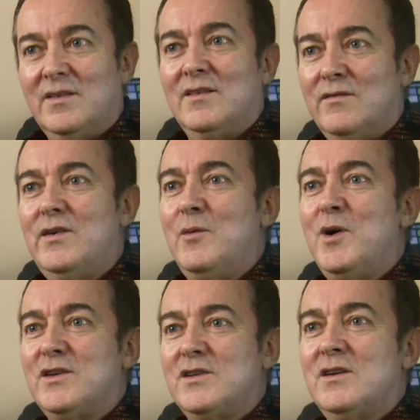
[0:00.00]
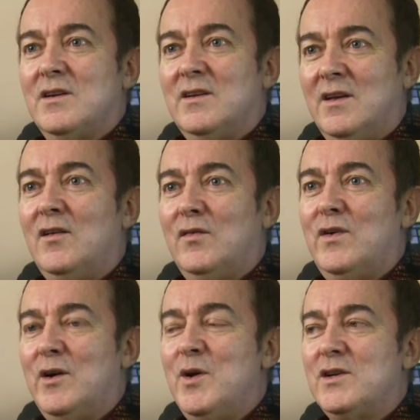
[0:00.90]
Yeah. Very much. Yes,
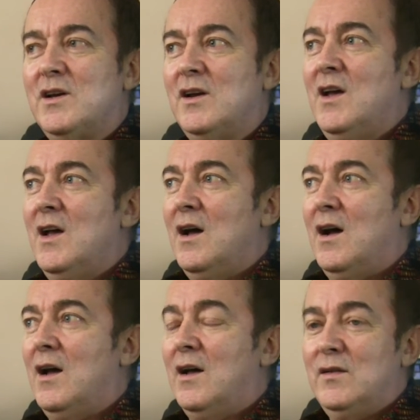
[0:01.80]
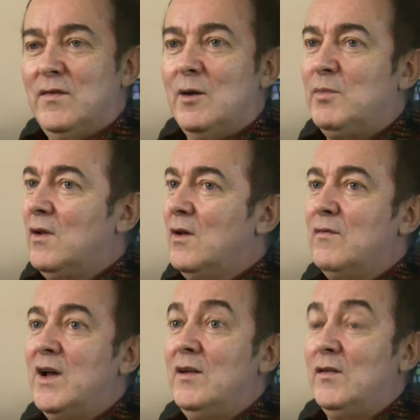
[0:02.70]
very much. Uh, I, I developed a lot
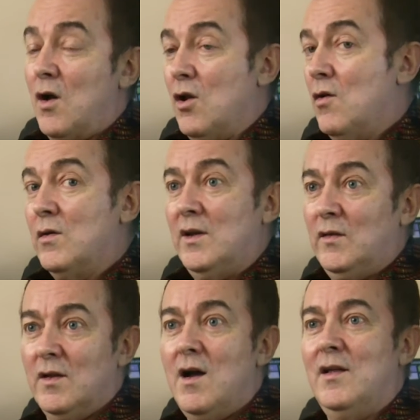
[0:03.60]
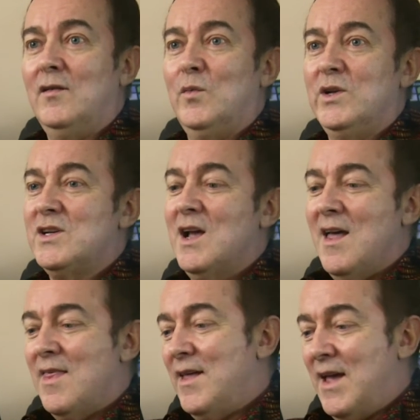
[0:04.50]
of ideas along these lines, which
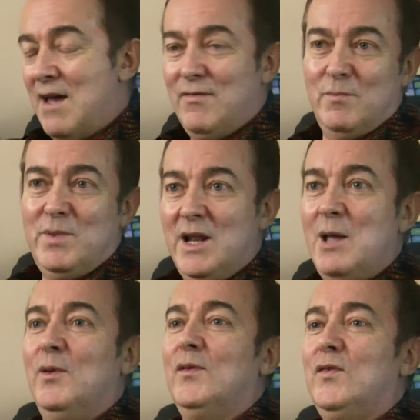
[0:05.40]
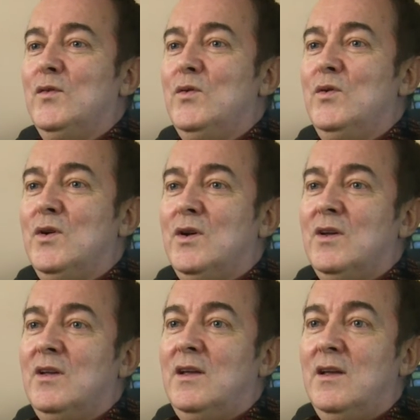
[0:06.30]
they haven't been able to
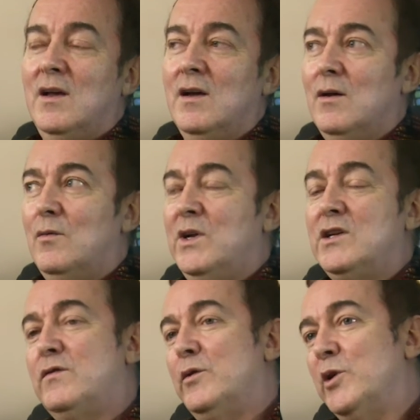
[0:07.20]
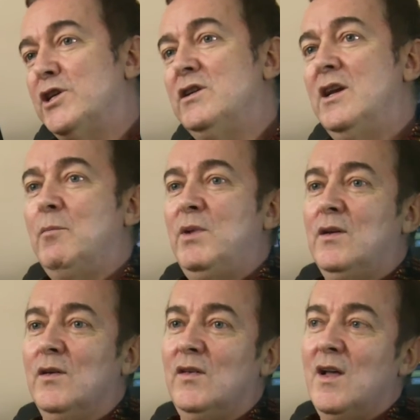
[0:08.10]
uh, reach fruition yet
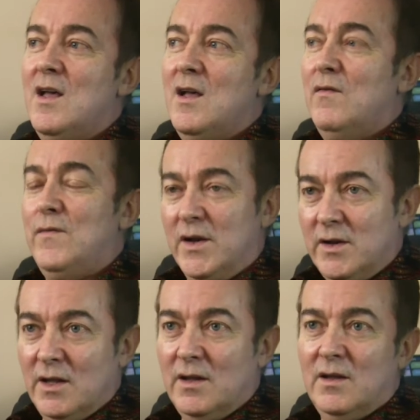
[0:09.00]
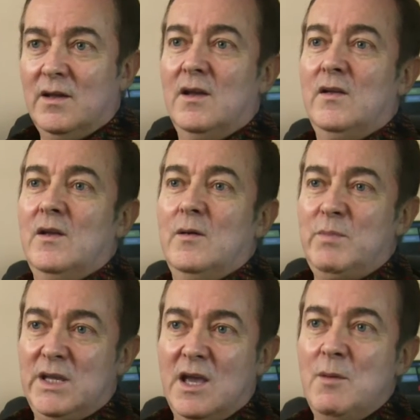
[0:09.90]
because funding uh,
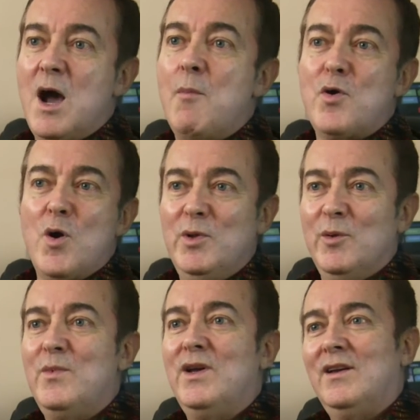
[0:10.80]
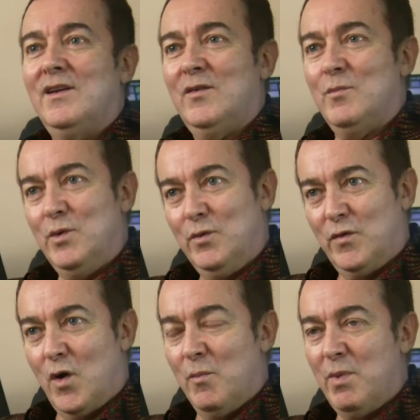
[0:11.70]
became our problem. Mm. To
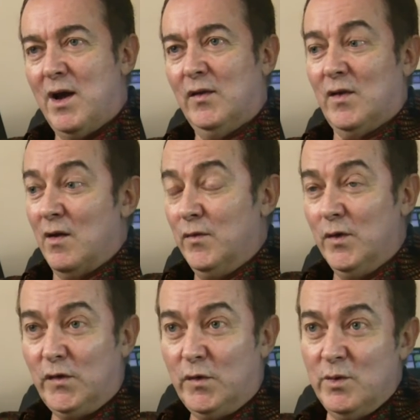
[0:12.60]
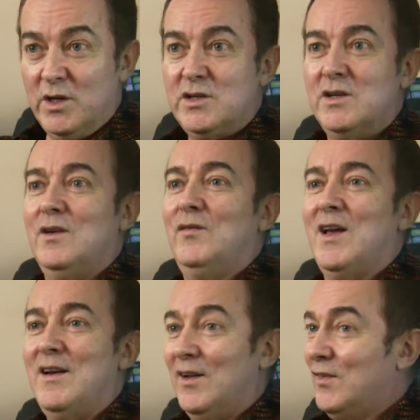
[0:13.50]
move on past our first two initiatives,
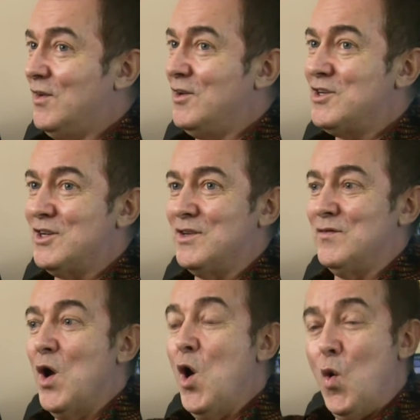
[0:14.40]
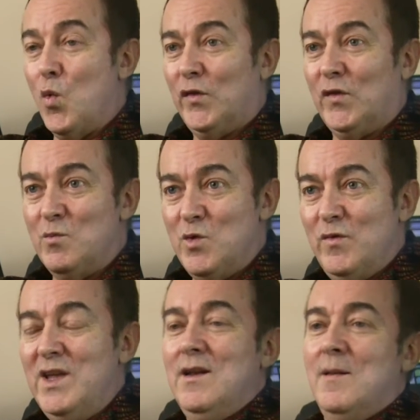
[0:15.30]
our next initiative was to
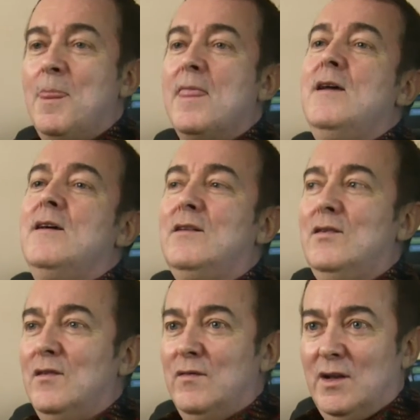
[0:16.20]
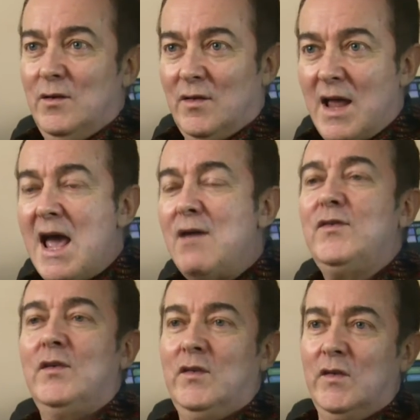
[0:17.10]
move in to the venues and have
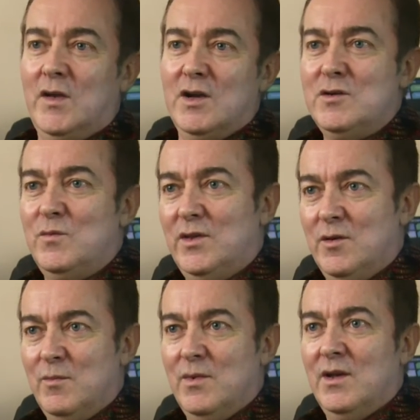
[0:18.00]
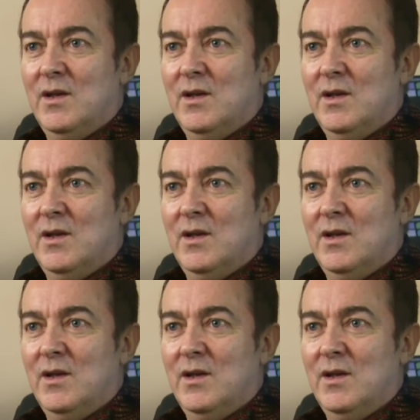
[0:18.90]
this discussion with them